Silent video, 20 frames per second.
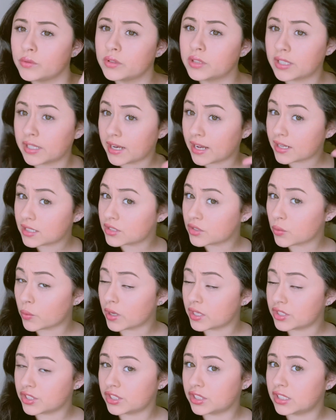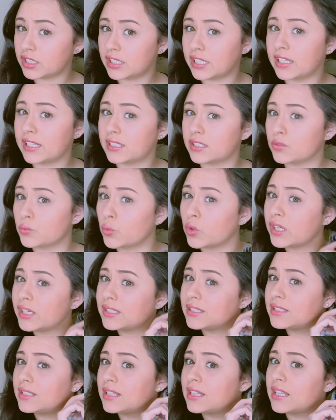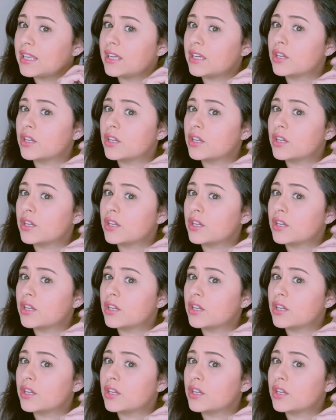the next question is, what is the